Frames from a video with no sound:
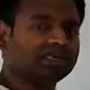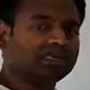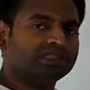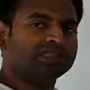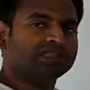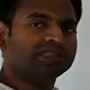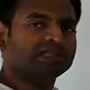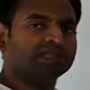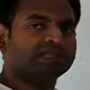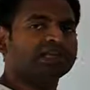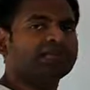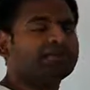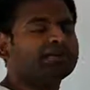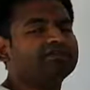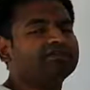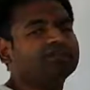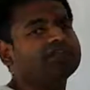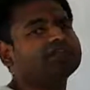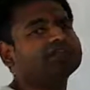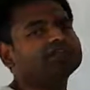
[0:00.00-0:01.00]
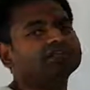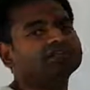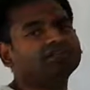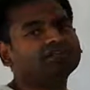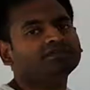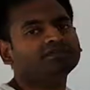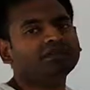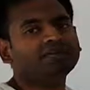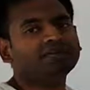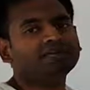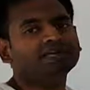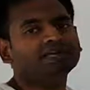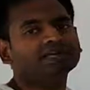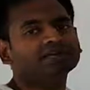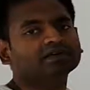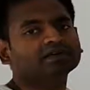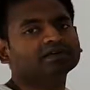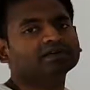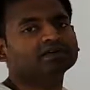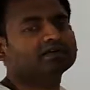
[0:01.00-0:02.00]
in the gravitational
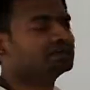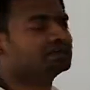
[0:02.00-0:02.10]
field.